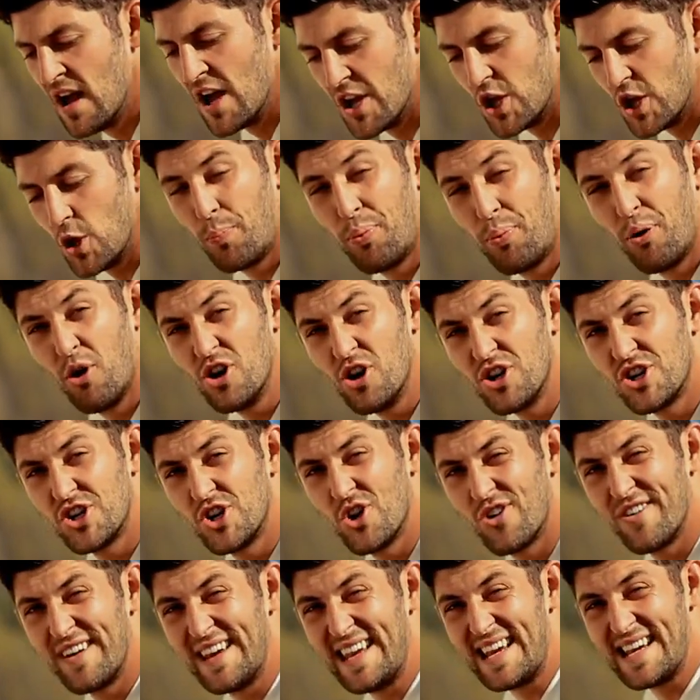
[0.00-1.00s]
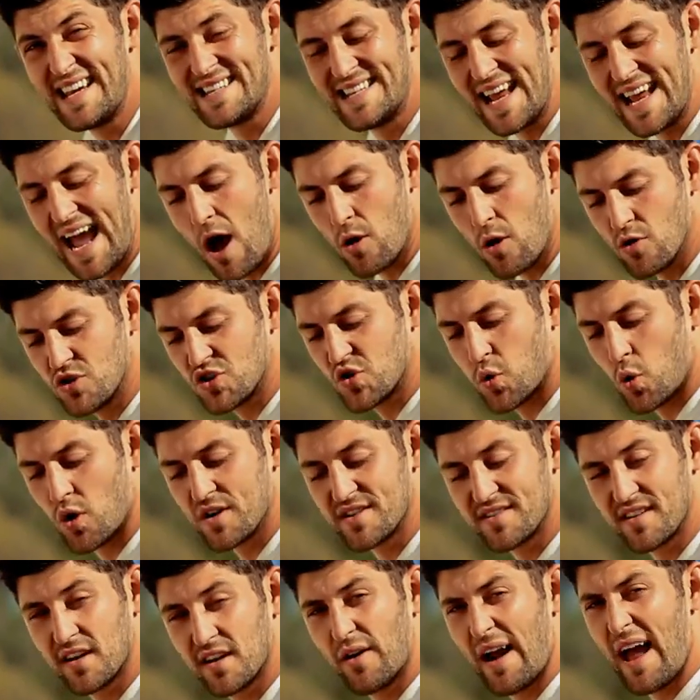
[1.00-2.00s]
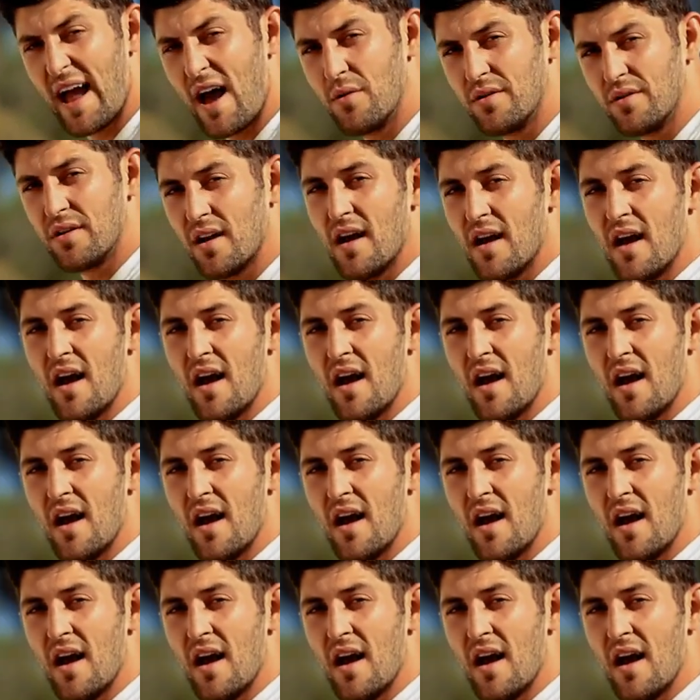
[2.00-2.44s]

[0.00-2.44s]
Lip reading: you push your knee down towards the ground.